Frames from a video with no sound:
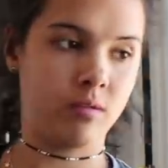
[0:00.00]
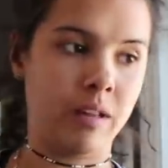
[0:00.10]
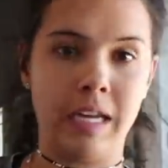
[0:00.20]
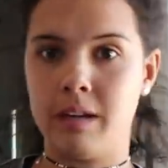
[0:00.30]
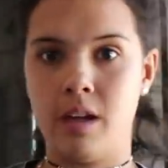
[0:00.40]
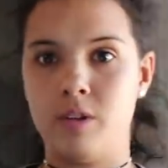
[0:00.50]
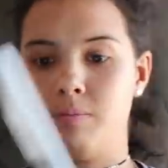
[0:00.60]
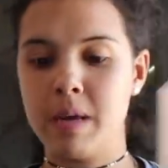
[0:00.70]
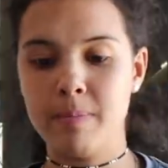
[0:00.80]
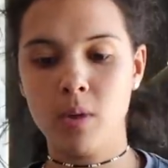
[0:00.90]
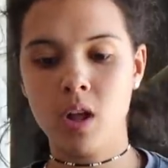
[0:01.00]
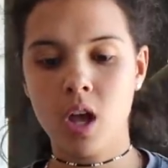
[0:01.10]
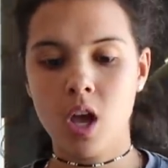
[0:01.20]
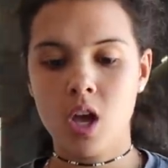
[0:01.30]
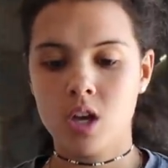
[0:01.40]
like, other people.
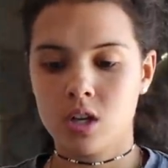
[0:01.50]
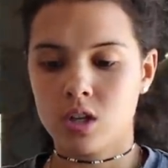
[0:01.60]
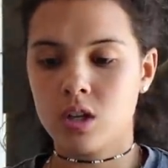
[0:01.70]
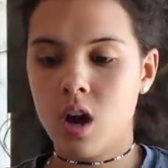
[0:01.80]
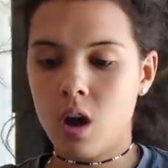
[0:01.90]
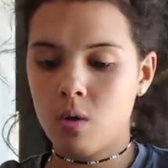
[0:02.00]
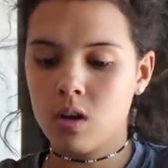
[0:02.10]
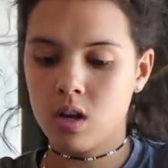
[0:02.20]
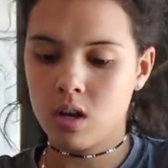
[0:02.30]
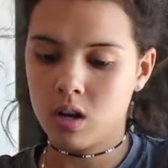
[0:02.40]
So,